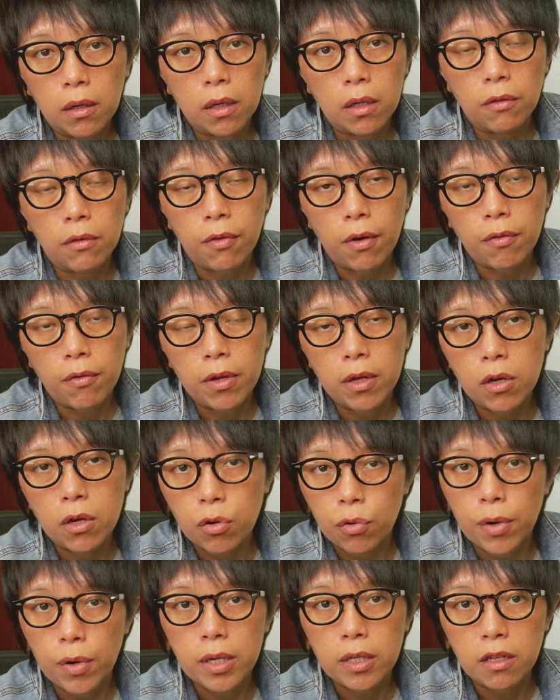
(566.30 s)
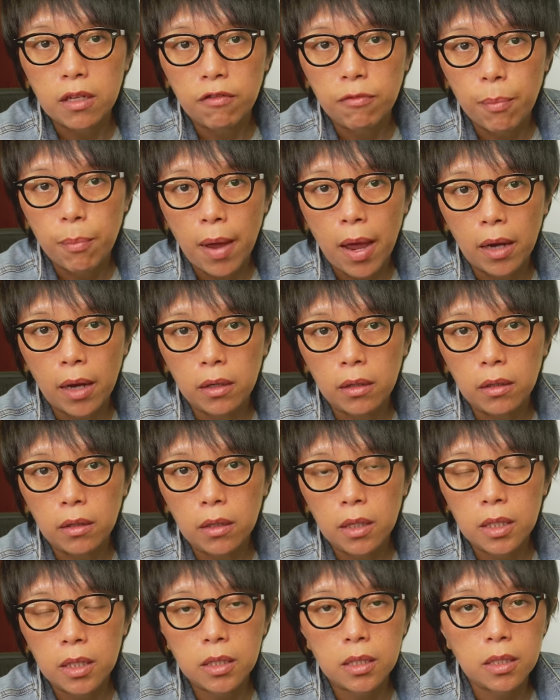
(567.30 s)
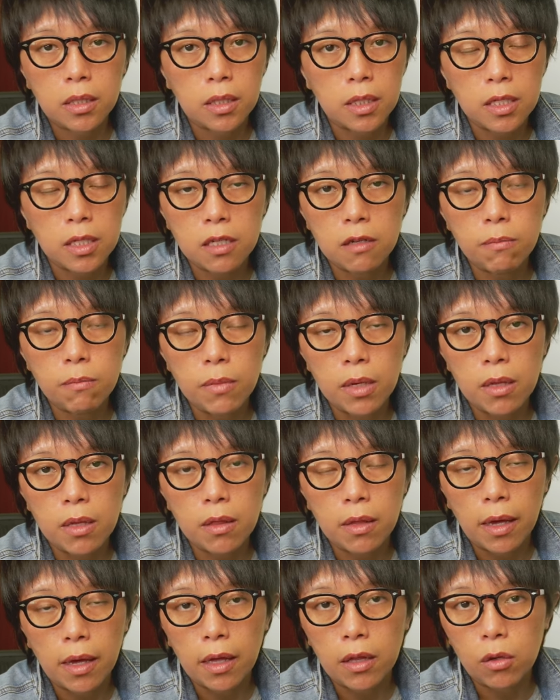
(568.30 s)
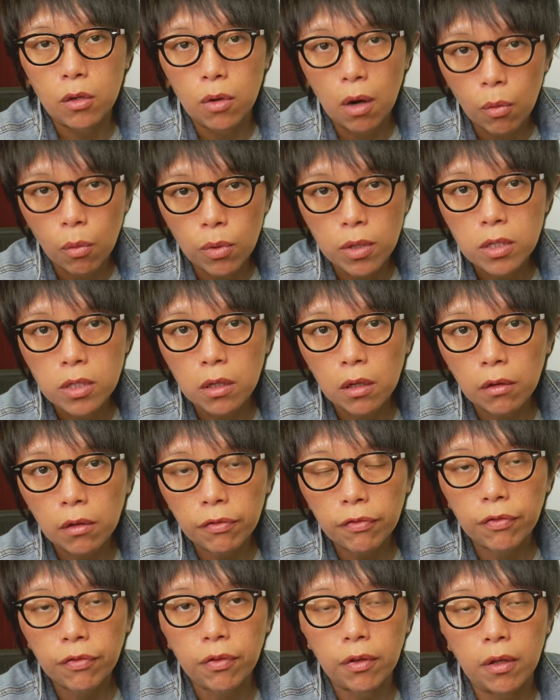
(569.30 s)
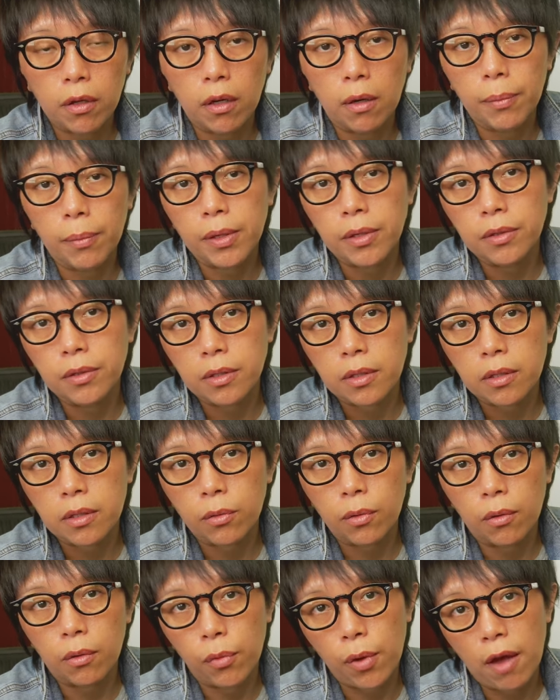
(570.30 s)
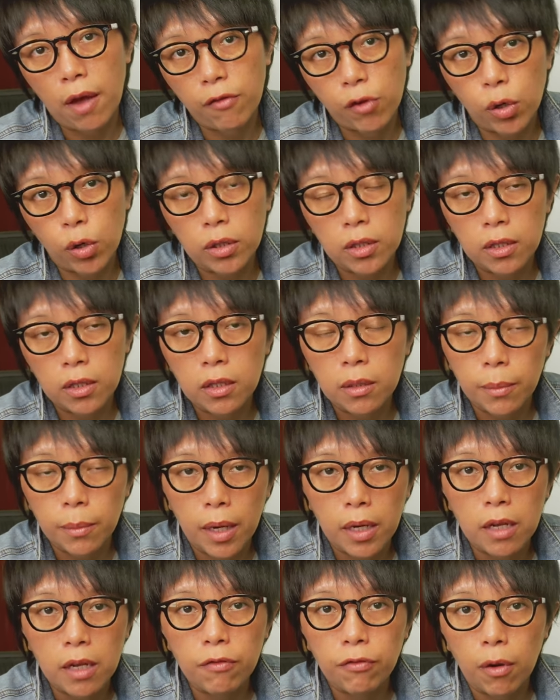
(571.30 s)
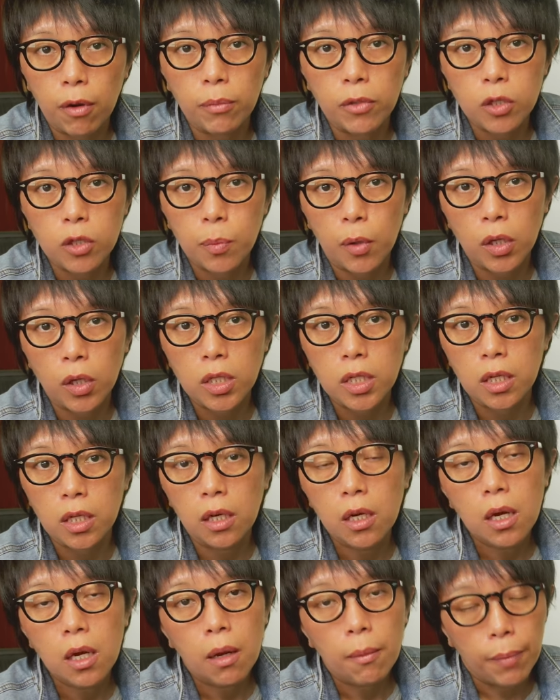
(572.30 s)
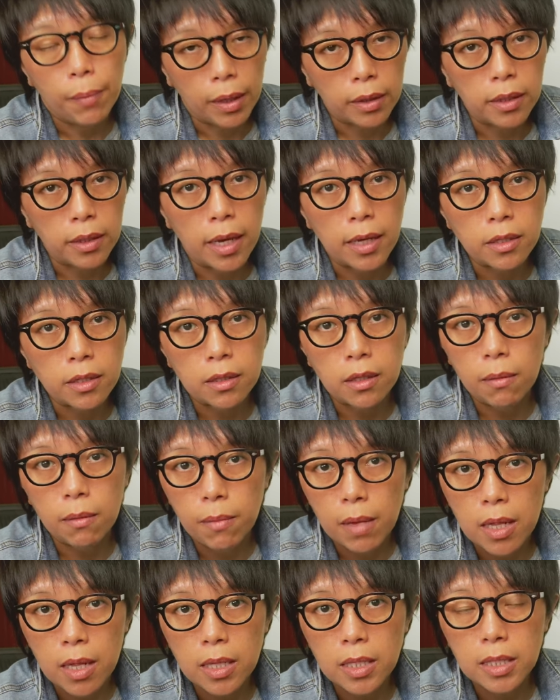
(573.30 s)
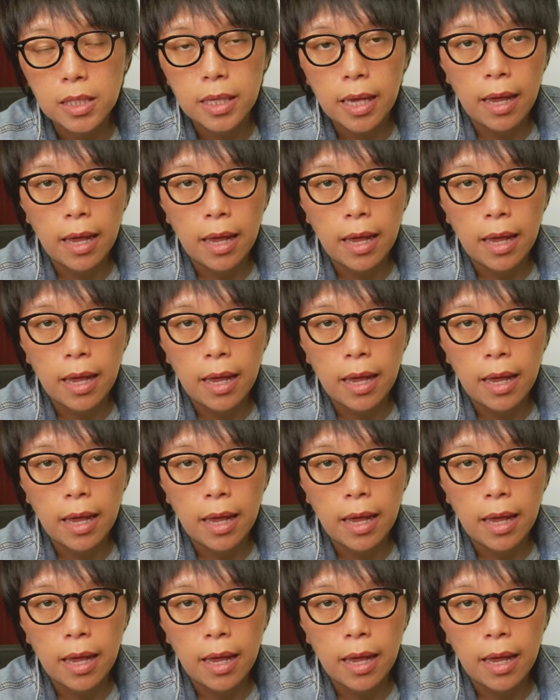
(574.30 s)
in a very creative manner. It doesn't mean that you are worse off because we have gotten the money from the sponsor, but yes, it means